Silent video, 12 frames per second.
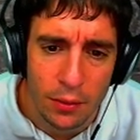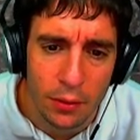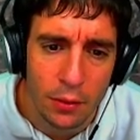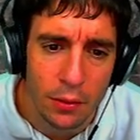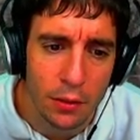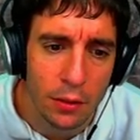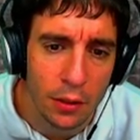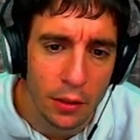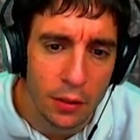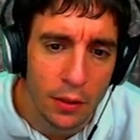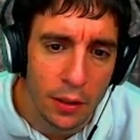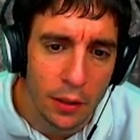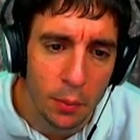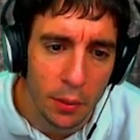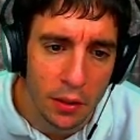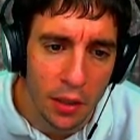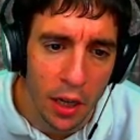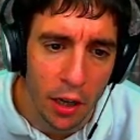Ugh, that's a
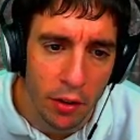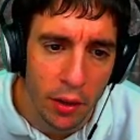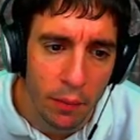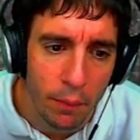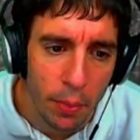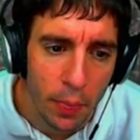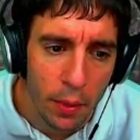bit scary.